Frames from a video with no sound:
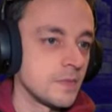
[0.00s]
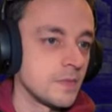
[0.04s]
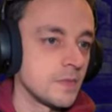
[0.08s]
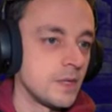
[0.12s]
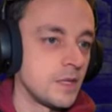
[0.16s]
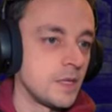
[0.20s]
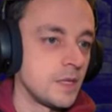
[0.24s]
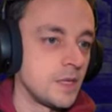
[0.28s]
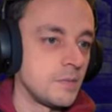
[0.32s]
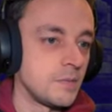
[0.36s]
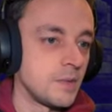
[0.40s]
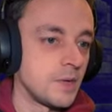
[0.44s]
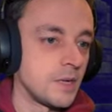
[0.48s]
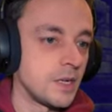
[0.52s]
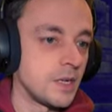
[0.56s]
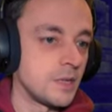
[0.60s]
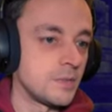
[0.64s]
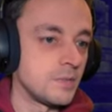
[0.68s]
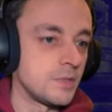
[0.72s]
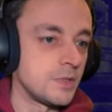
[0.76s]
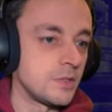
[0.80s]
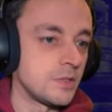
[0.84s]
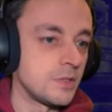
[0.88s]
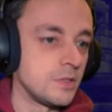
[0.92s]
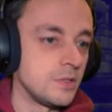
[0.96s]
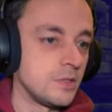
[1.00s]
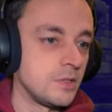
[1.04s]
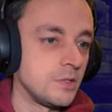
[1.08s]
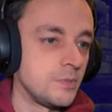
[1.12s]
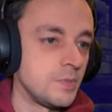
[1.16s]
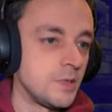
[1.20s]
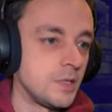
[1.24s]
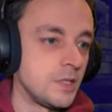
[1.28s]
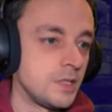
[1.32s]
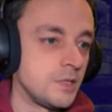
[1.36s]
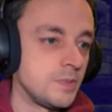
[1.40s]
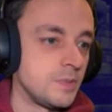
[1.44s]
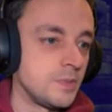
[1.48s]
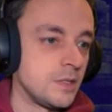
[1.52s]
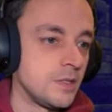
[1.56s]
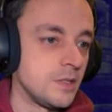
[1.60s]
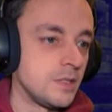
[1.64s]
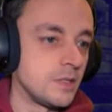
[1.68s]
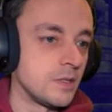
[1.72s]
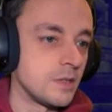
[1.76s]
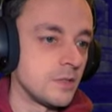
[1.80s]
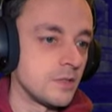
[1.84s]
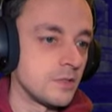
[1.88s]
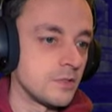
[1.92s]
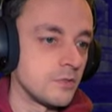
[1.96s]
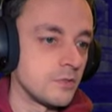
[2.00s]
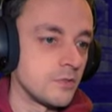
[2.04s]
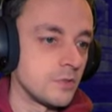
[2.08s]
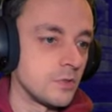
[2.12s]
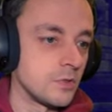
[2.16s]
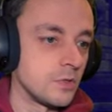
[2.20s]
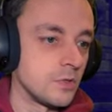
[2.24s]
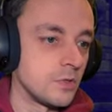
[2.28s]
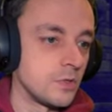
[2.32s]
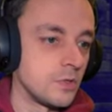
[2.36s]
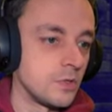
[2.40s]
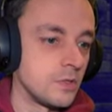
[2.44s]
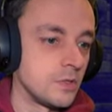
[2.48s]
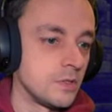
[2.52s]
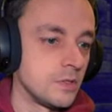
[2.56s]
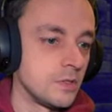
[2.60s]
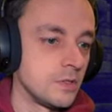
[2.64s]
Hi, Babs. You appear to be on the floor.